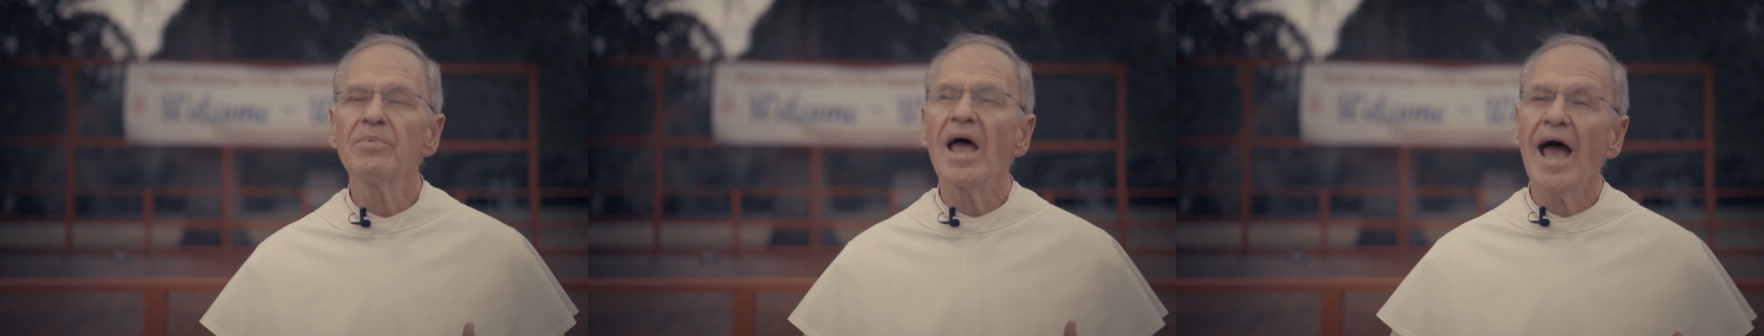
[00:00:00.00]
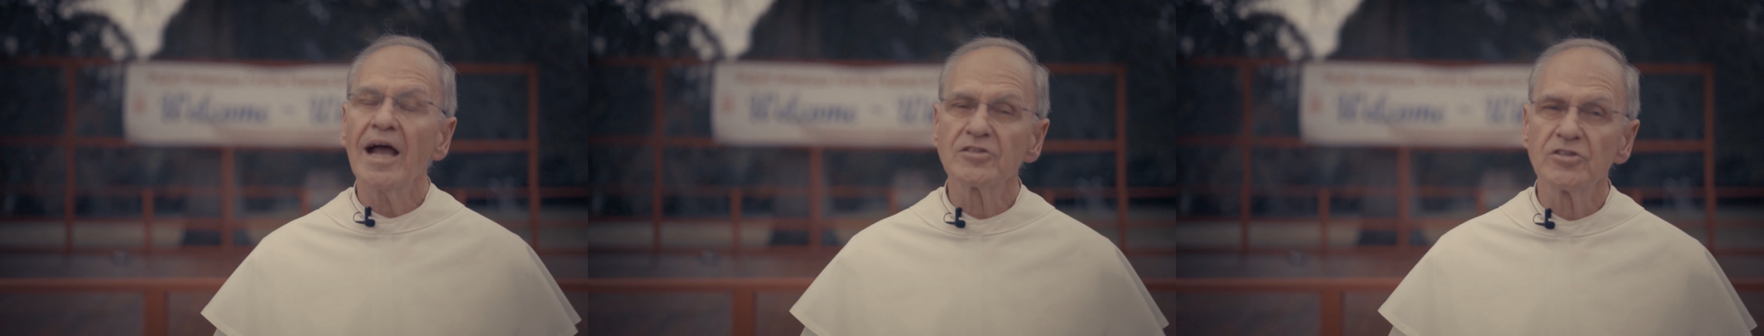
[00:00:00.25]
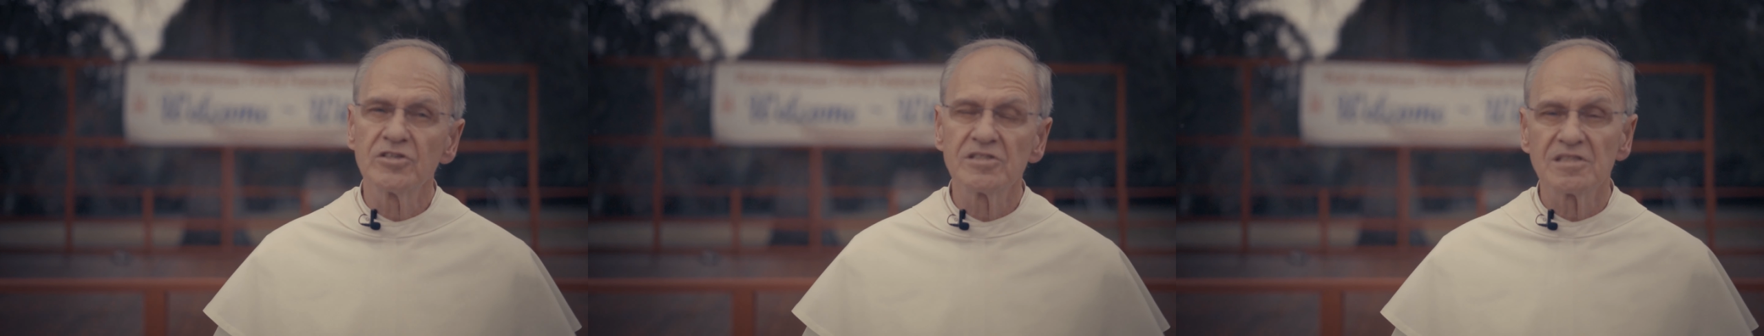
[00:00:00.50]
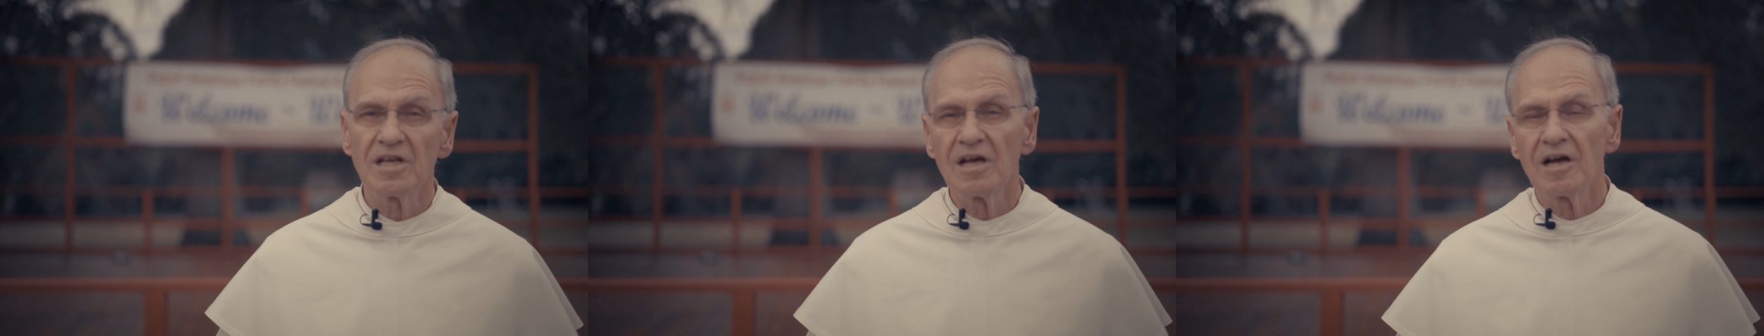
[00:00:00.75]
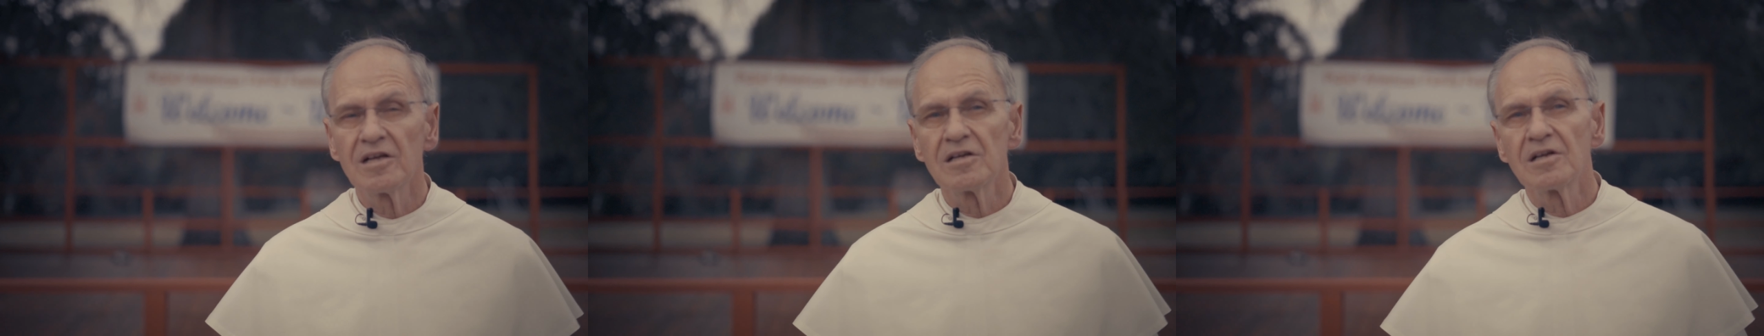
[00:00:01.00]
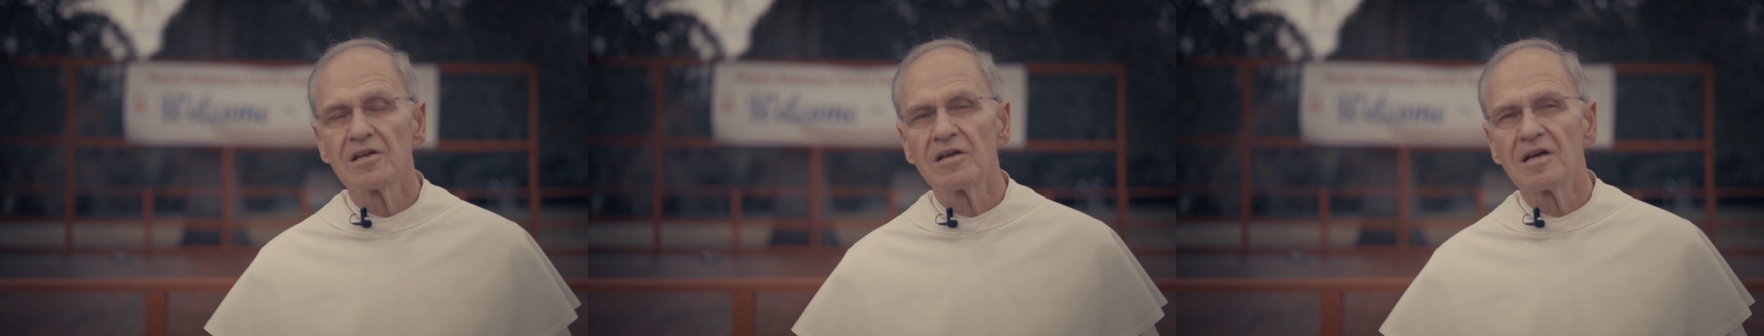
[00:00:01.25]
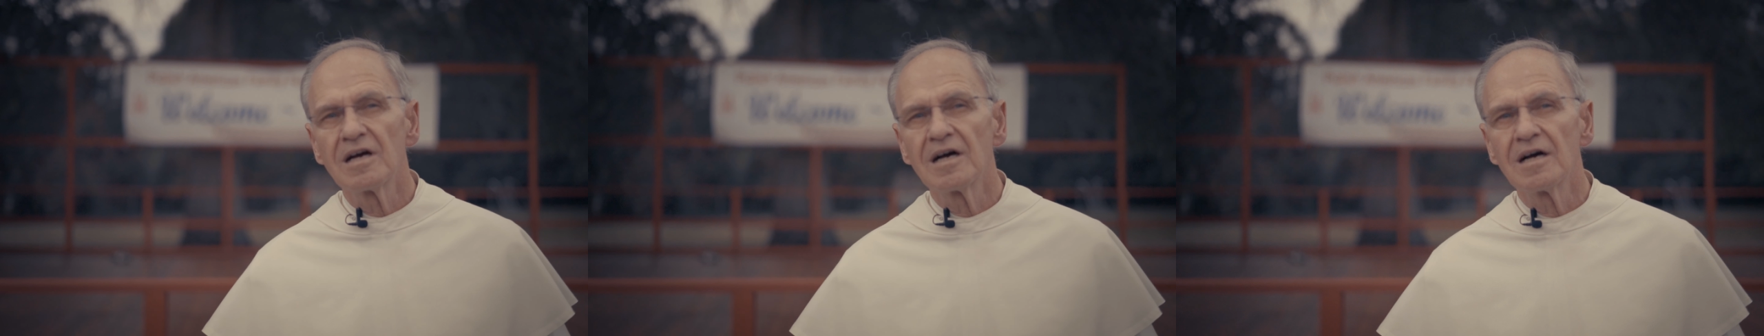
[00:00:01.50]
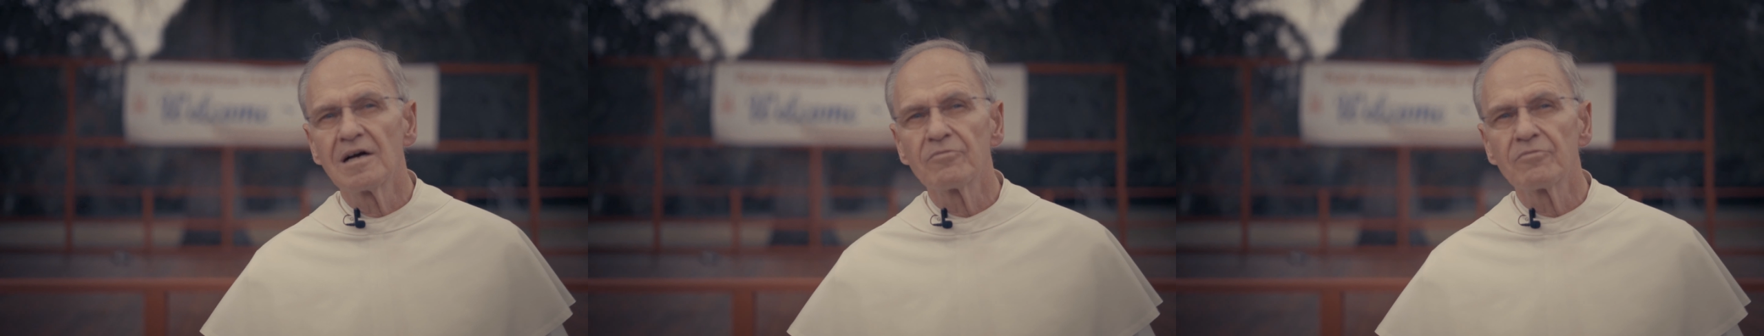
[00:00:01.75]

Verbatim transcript: actors uh,